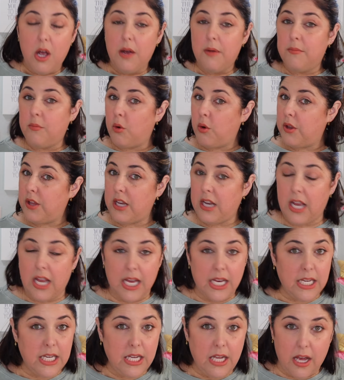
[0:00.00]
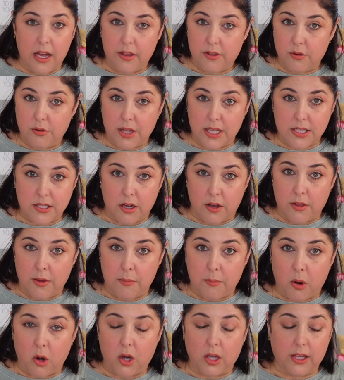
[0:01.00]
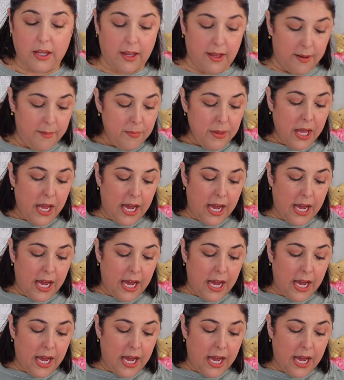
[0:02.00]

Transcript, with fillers: more than any other that's on the market.